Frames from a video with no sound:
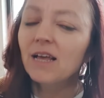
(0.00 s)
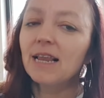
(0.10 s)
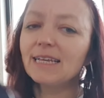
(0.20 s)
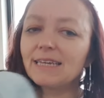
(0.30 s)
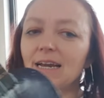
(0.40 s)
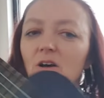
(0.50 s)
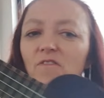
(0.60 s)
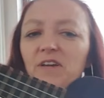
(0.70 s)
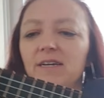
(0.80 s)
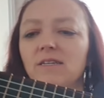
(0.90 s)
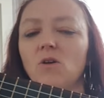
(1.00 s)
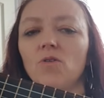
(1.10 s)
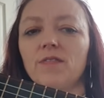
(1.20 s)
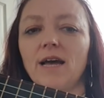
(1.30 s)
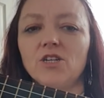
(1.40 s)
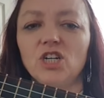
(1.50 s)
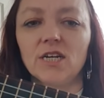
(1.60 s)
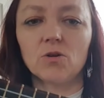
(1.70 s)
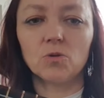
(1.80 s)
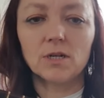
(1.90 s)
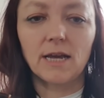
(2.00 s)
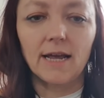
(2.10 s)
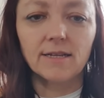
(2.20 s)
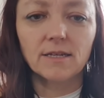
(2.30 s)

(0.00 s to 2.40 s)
Let's get our fingers on that G chord again.